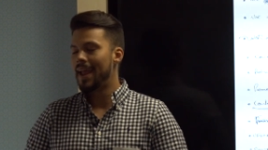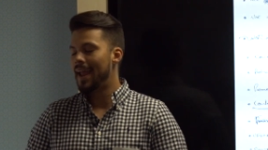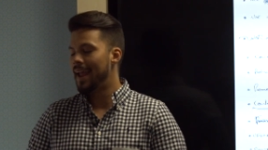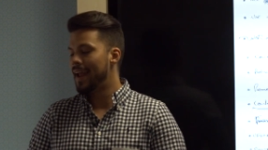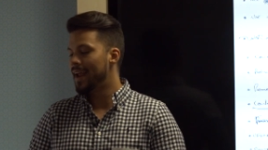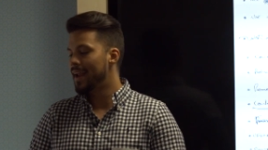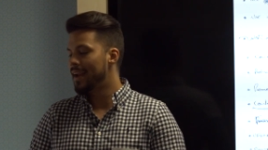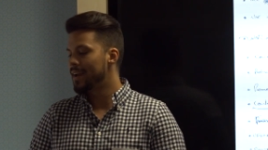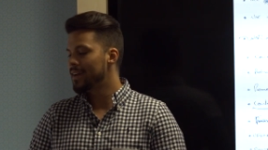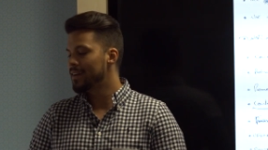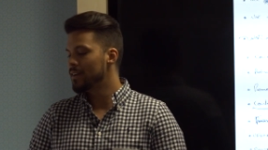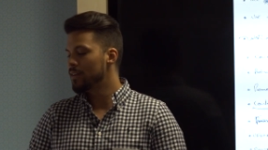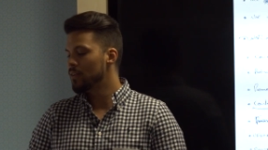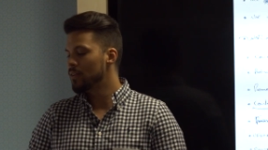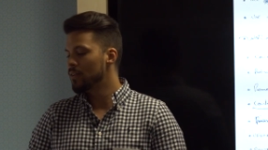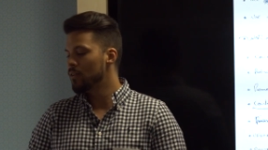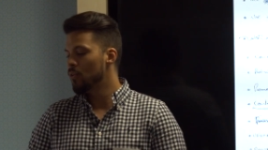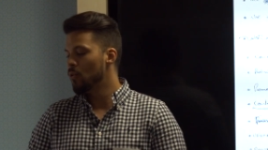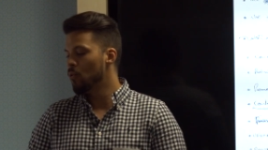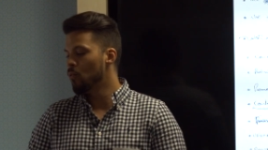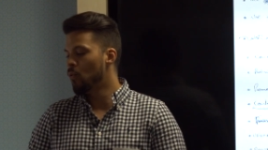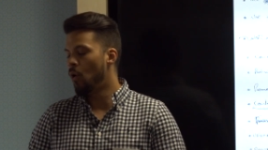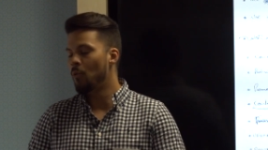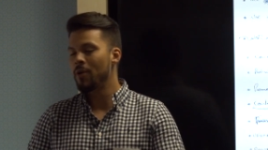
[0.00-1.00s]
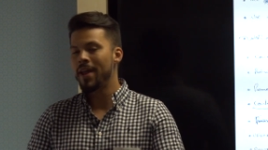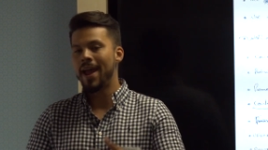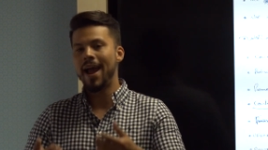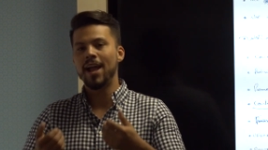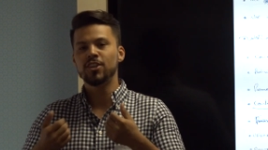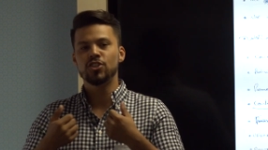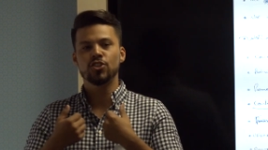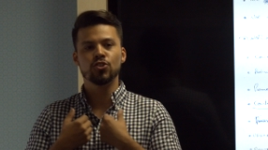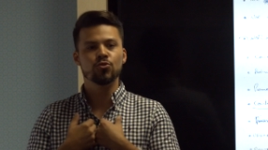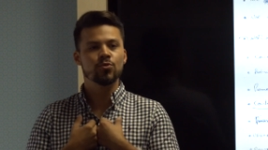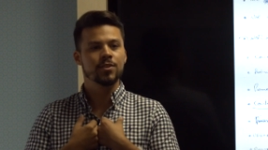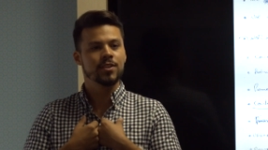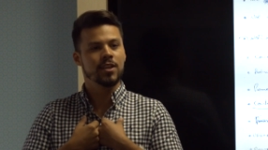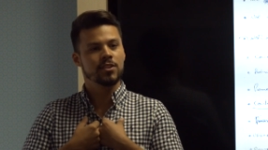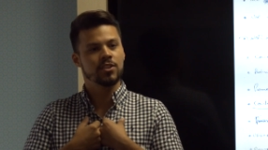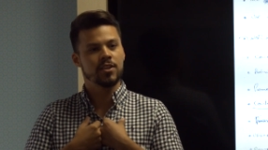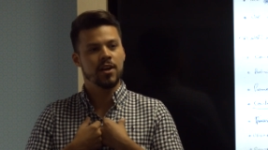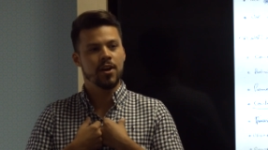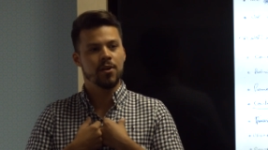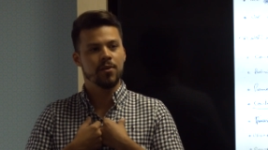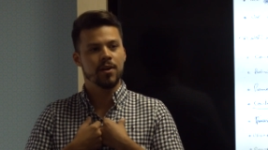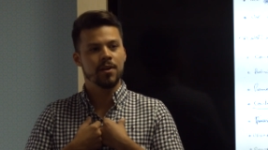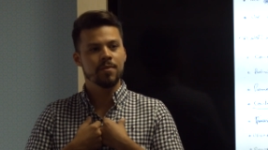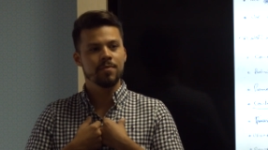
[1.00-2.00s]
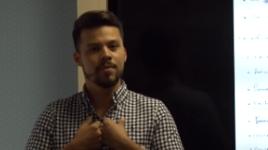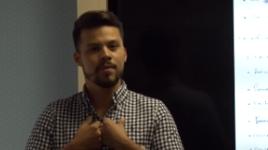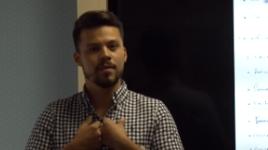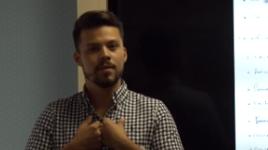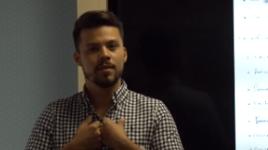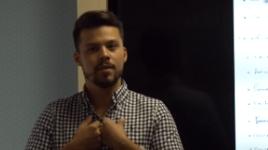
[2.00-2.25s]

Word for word: And what we had to do at Daterra,